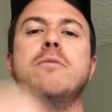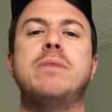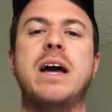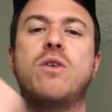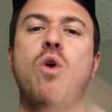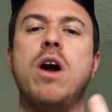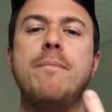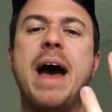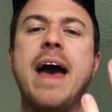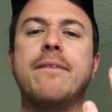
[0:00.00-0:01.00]
Played
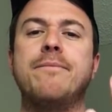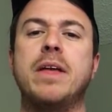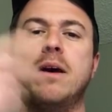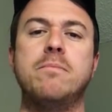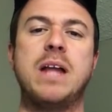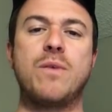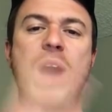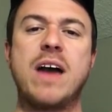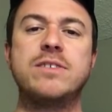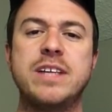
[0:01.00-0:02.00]
quarterback, played
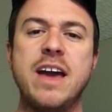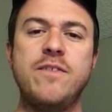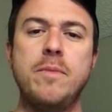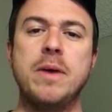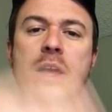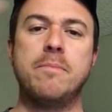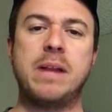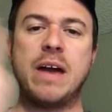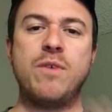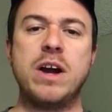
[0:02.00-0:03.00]
wide receiver,
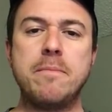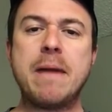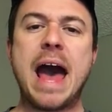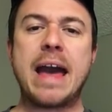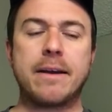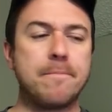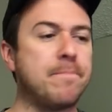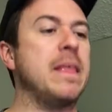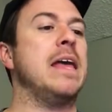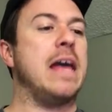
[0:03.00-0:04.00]
played running back,
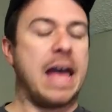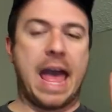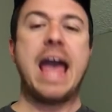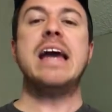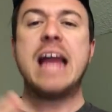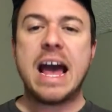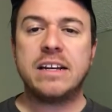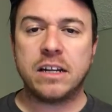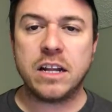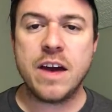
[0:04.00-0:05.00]
and
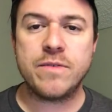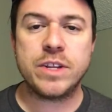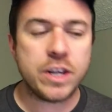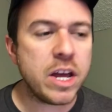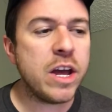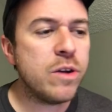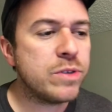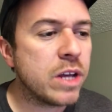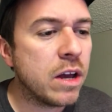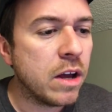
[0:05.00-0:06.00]
had to deliver the
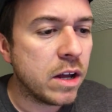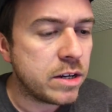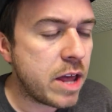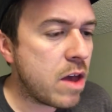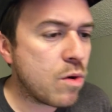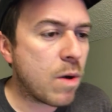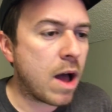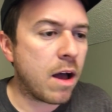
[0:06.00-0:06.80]
news to